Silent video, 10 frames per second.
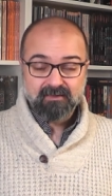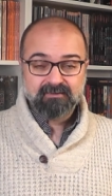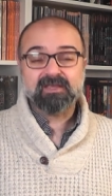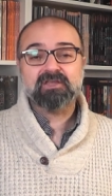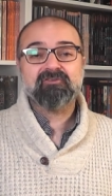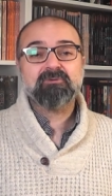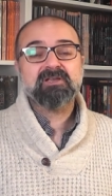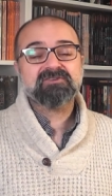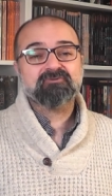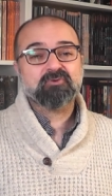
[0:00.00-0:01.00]
Thank you very
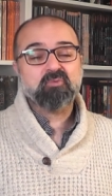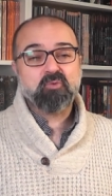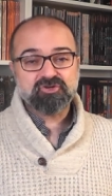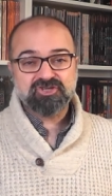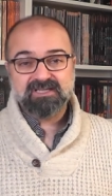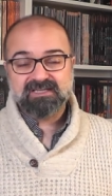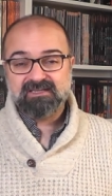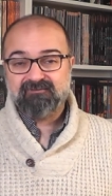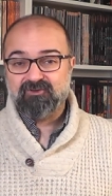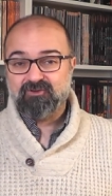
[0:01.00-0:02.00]
much for watching.
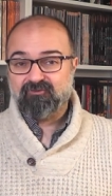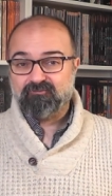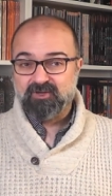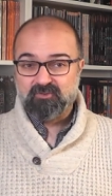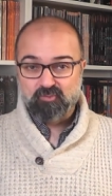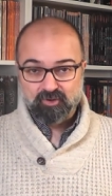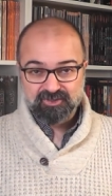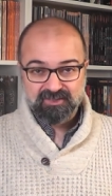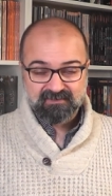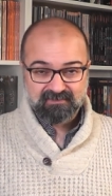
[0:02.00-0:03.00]
If you've been
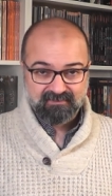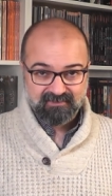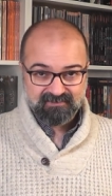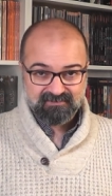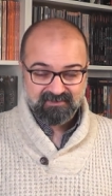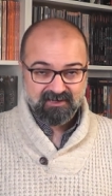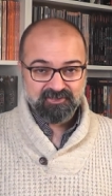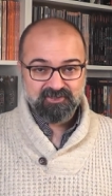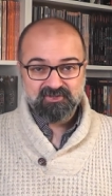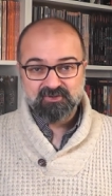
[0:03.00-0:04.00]
watching this in our
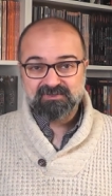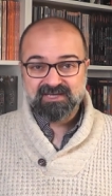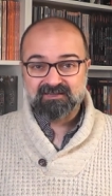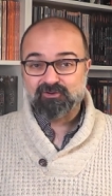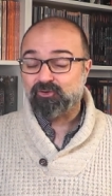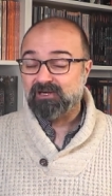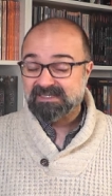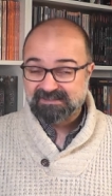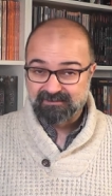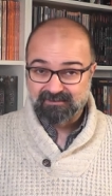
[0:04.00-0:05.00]
YouTube channel or
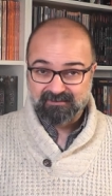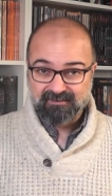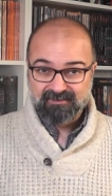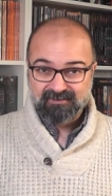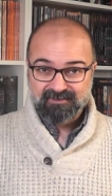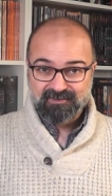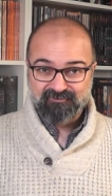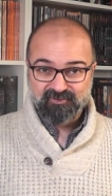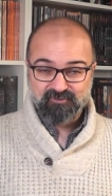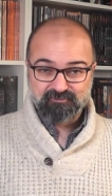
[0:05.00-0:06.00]
listening, if
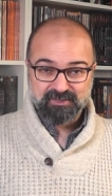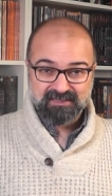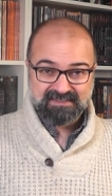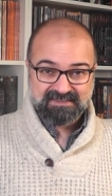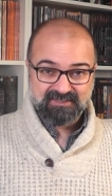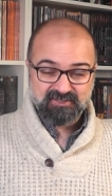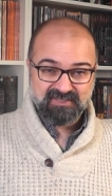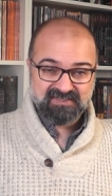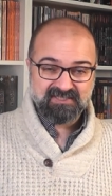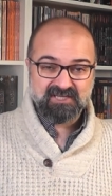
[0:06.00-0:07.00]
you've been listening to
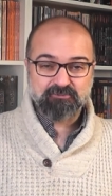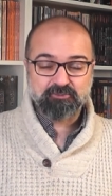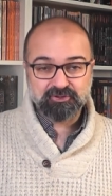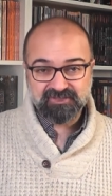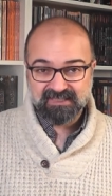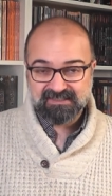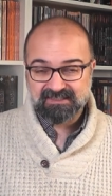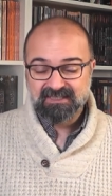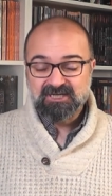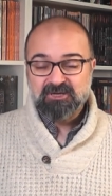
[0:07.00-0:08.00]
this in our podcast,
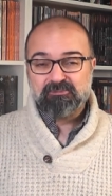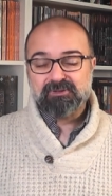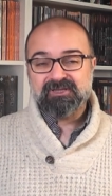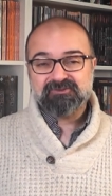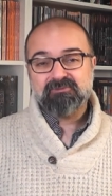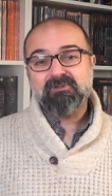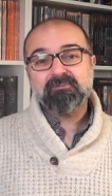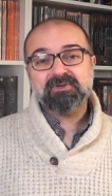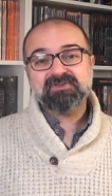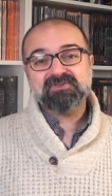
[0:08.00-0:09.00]
please
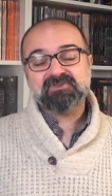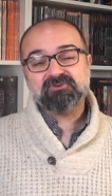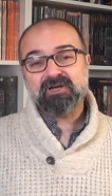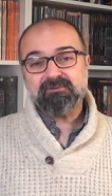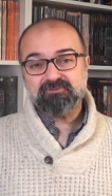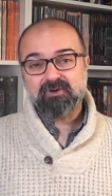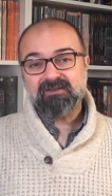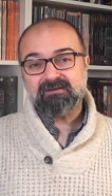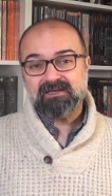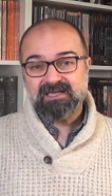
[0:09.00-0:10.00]
remember to subscribe to
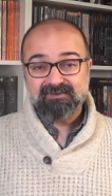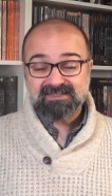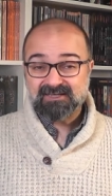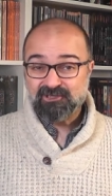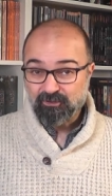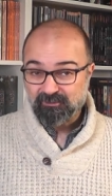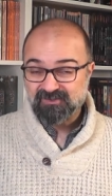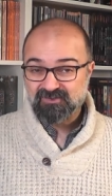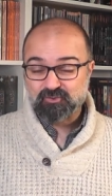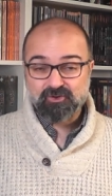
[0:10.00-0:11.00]
either and leave us a
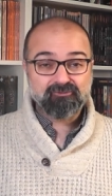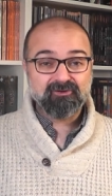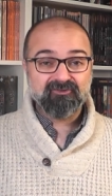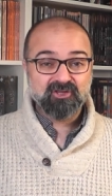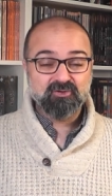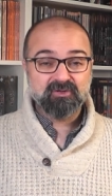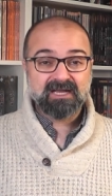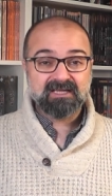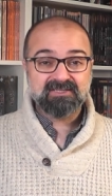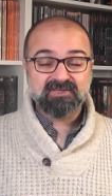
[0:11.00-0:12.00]
comment or a review in
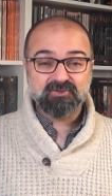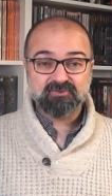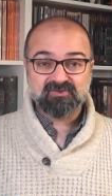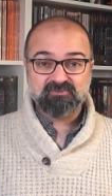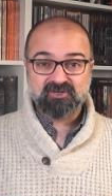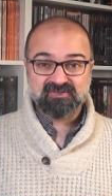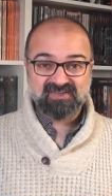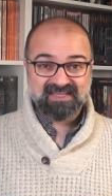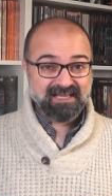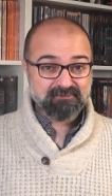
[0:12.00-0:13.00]
iTunes, because
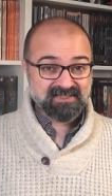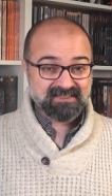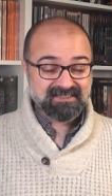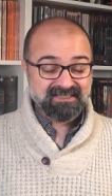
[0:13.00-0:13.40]
that helps us